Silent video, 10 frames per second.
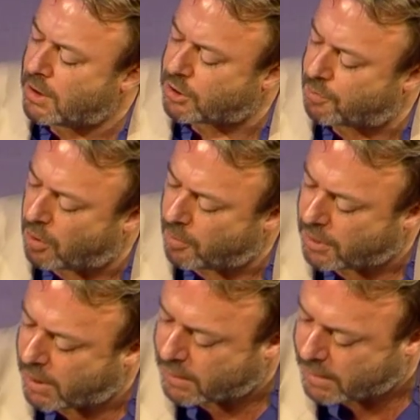to
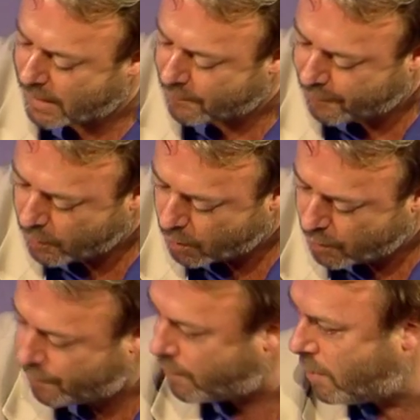promulgate that
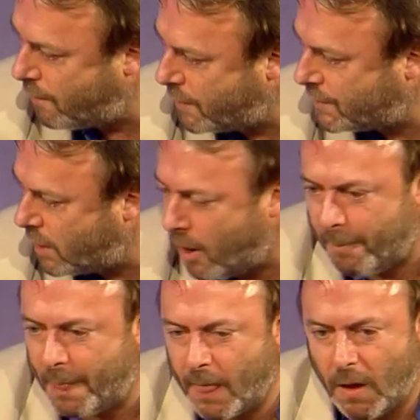view of
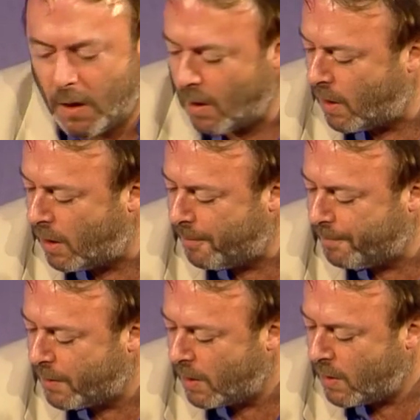Islam.
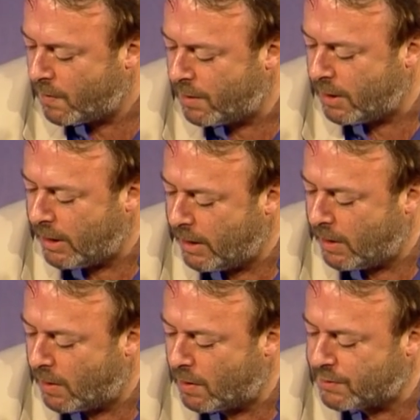
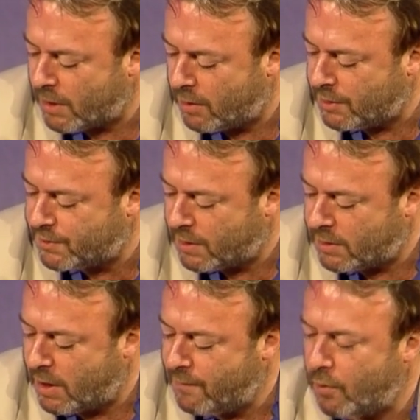The Saudis
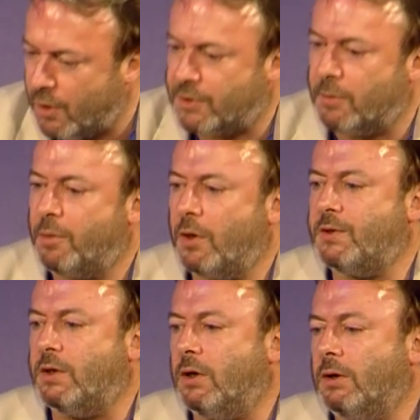sent envoys to
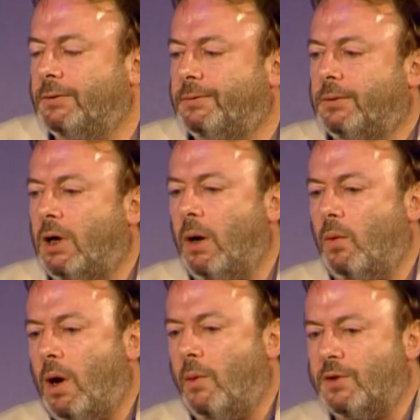Bosnia, where
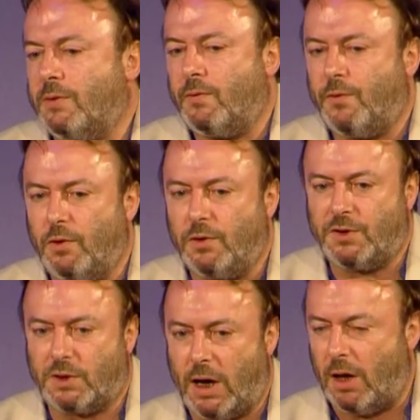I was full
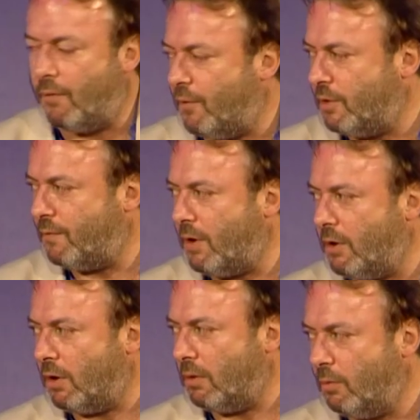scale for
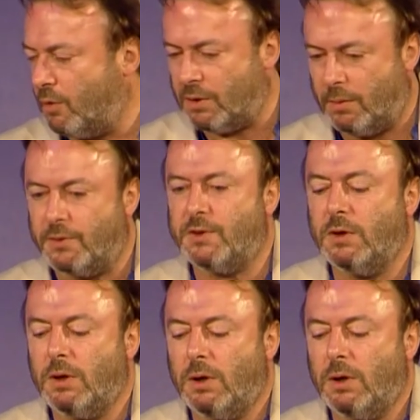defending the Muslims